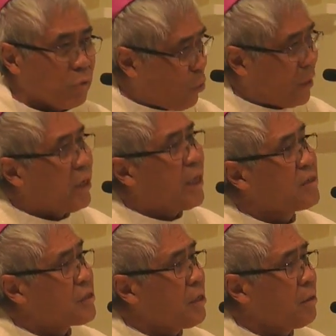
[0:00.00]
The choir
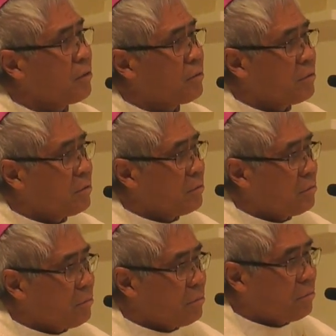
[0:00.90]
can sing
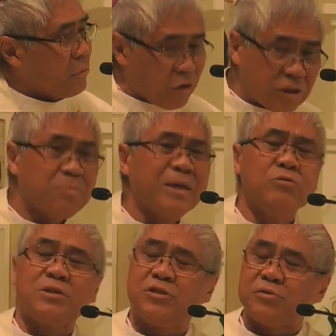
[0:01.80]
because it's my
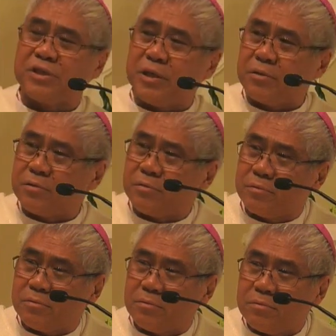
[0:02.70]
duty to sing.
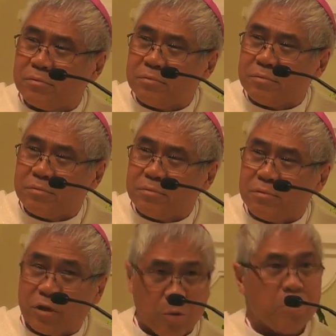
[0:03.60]

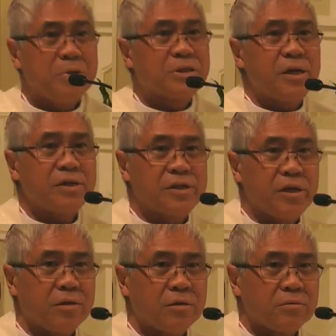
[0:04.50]
The communion stays
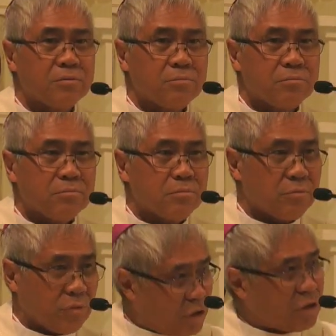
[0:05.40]
here.
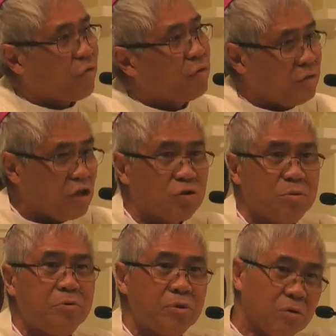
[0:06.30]
We just have to
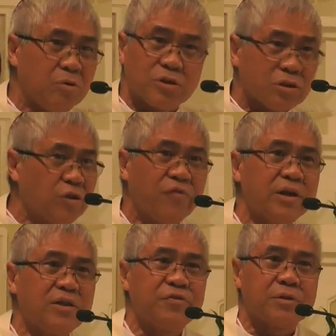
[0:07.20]
distribute the host. It's not
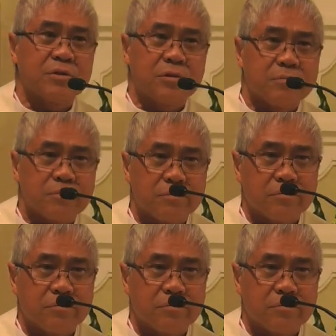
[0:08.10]
very difficult.